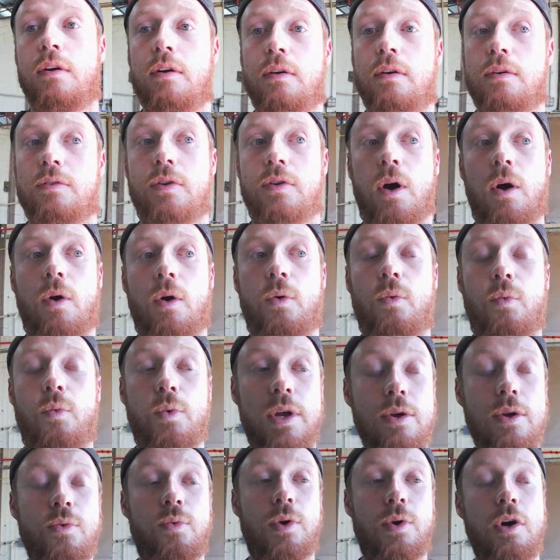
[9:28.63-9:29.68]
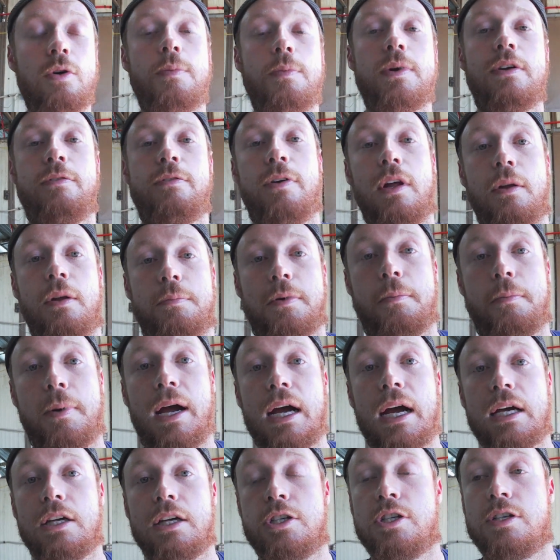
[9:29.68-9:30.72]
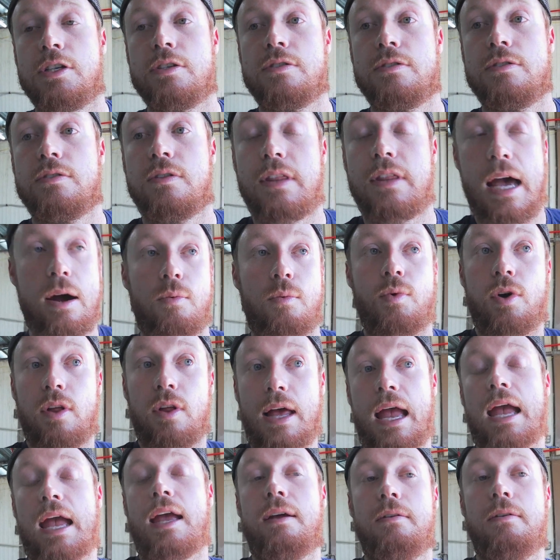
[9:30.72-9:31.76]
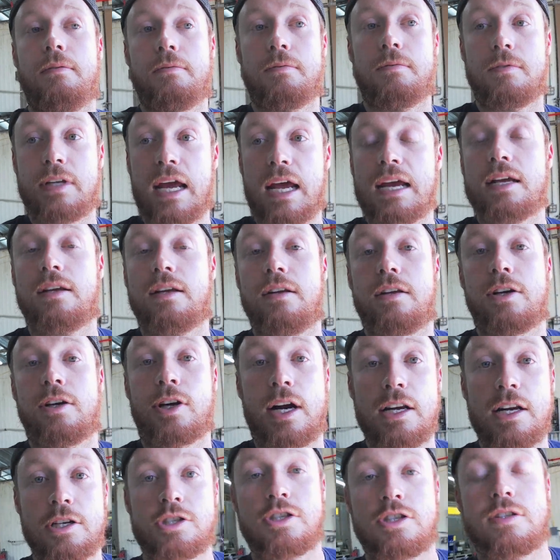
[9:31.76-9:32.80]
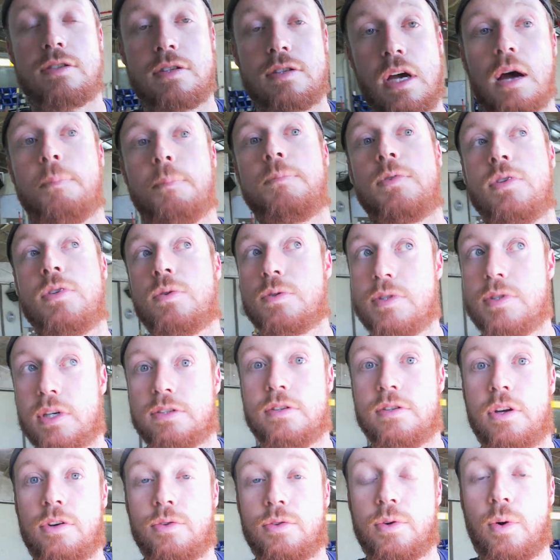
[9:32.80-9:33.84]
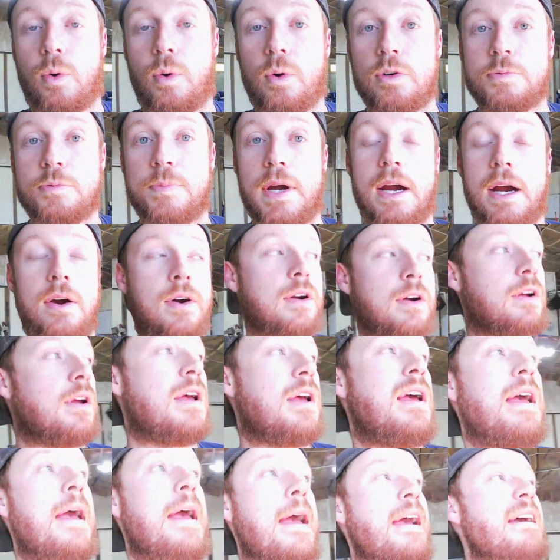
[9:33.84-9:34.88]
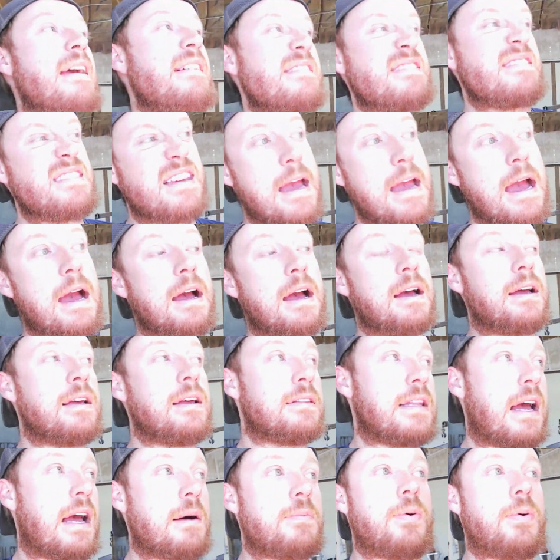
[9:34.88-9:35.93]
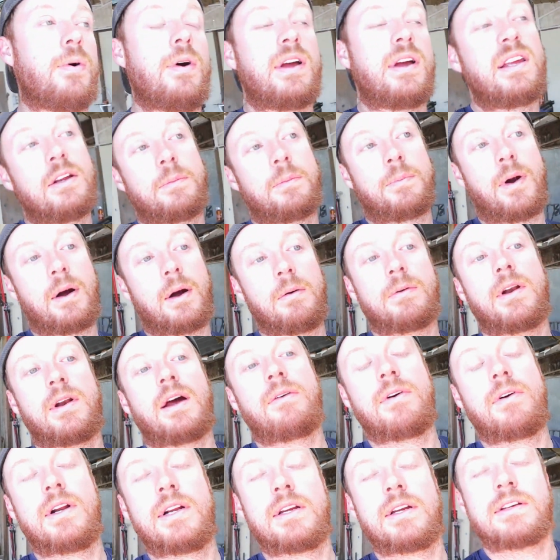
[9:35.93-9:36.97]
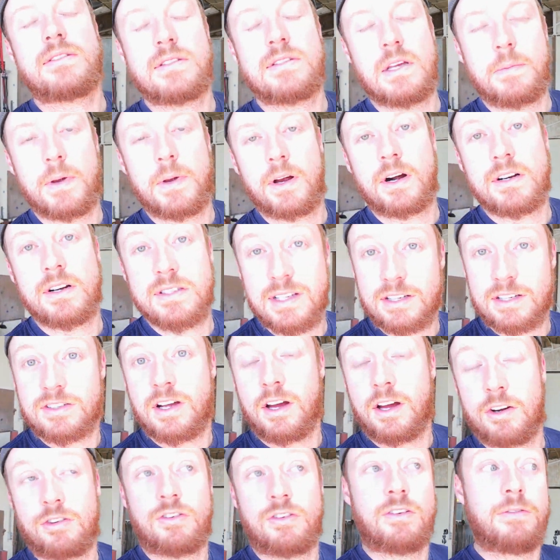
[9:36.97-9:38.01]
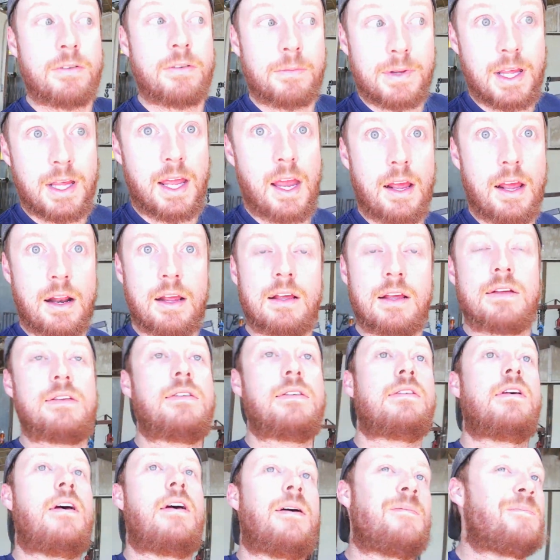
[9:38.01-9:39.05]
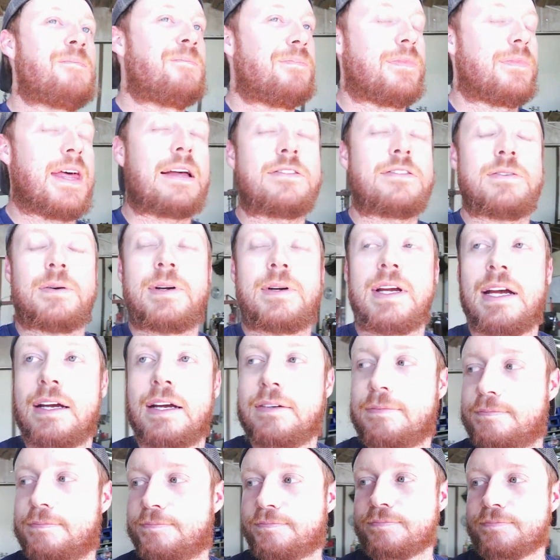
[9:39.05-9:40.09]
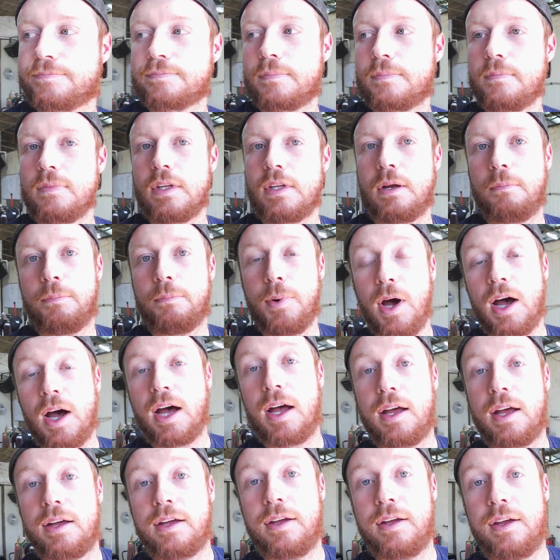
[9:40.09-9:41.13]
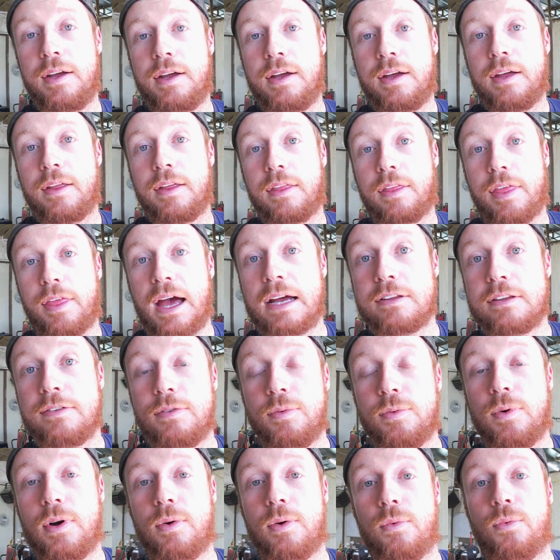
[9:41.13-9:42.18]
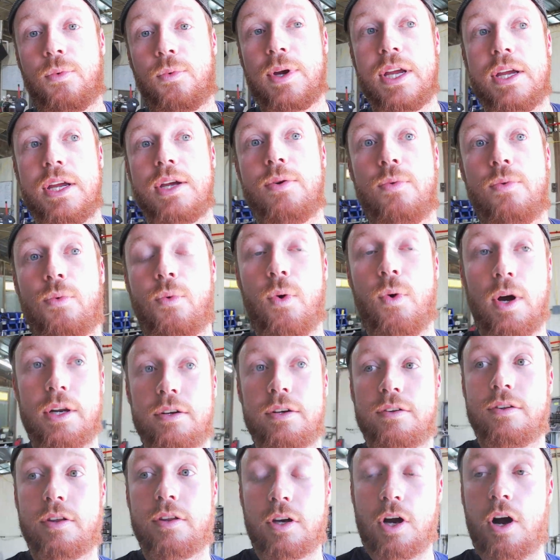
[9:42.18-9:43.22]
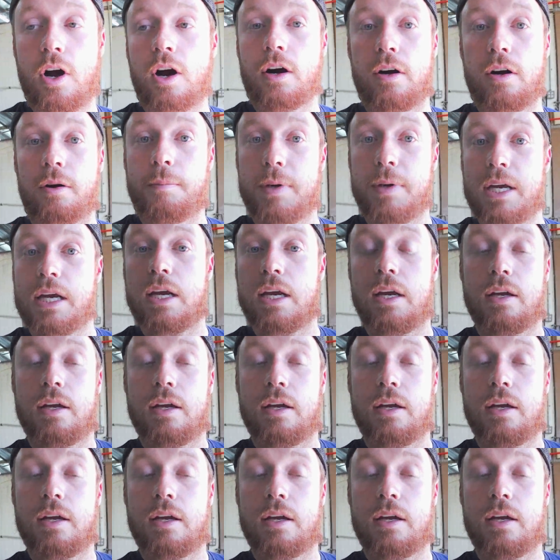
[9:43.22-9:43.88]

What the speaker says: So we will be developing packages that will take your engines up to 600 horsepower. Yeah, at that point, you're probably not running a CBR 600 from the 80s. That's okay. But that's what we want the car to be.